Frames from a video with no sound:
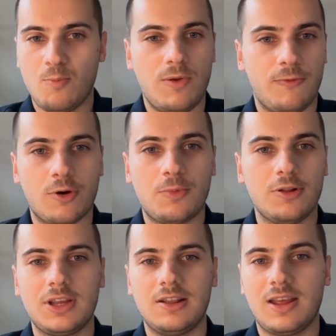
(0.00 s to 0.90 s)
before
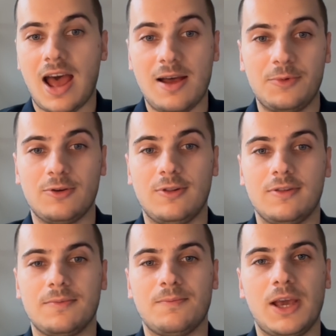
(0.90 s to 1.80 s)
building the app,
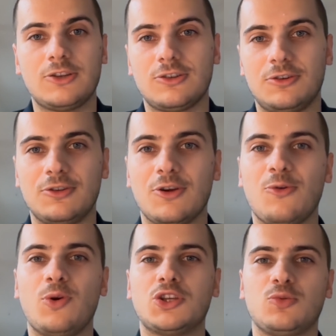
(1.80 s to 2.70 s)
you'll make sure you know
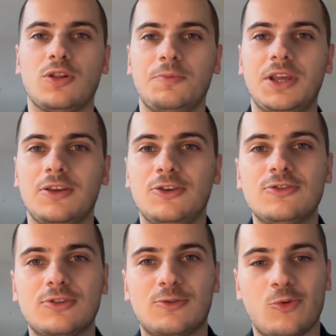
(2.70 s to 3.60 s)
which will be the
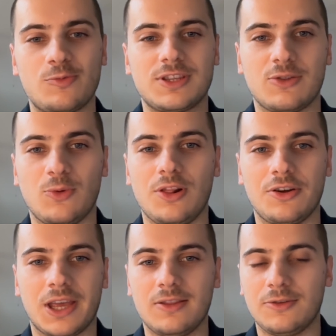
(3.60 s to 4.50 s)
user groups that will
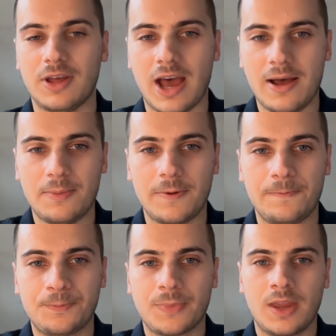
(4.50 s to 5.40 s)
log into the app.
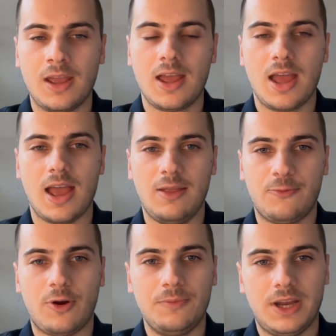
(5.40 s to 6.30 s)
And
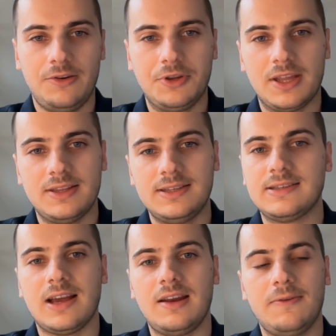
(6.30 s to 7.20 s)
from there, you can
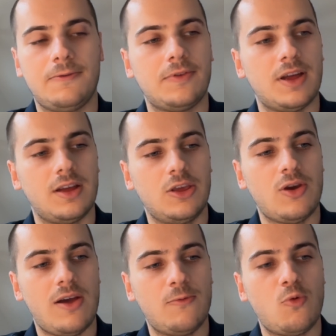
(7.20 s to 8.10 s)
decide if you
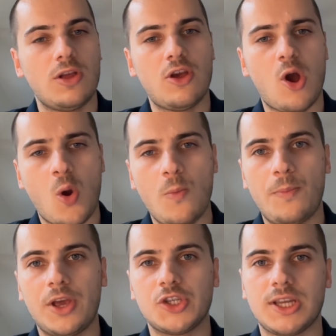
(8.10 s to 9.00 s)
have one
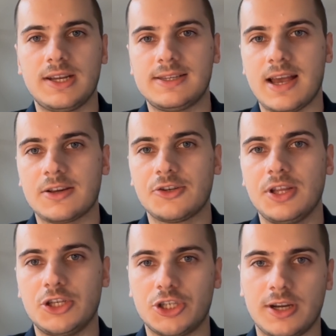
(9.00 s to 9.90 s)
homepage that is
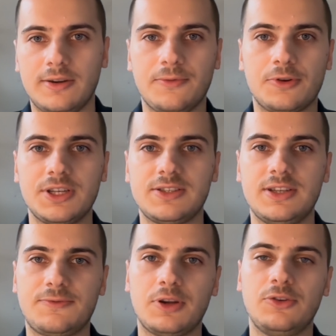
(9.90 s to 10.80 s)
actually shared for these
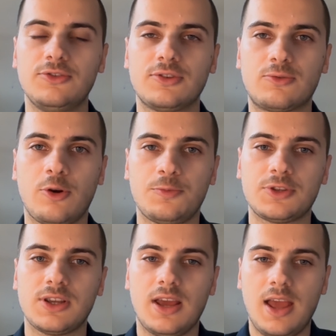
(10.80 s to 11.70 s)
different user groups,